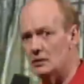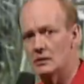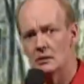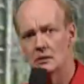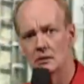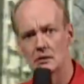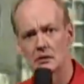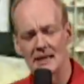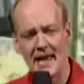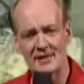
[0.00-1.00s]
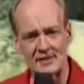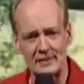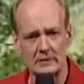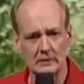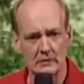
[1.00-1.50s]
Colin. Yes.
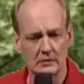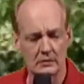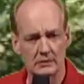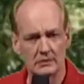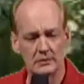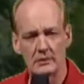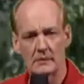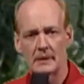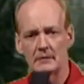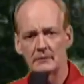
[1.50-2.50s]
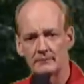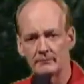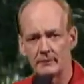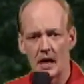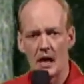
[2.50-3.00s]
Colin, why didn't you help?
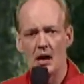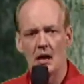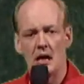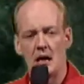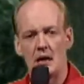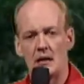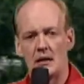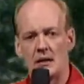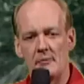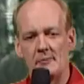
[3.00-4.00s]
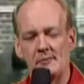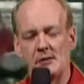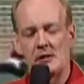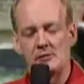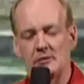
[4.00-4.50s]
Why, why did you just stand there?
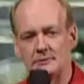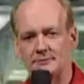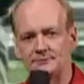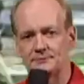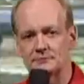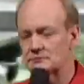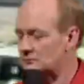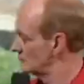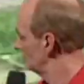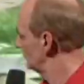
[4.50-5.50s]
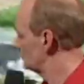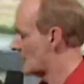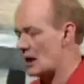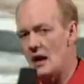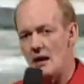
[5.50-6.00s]
Why aren't you doing something?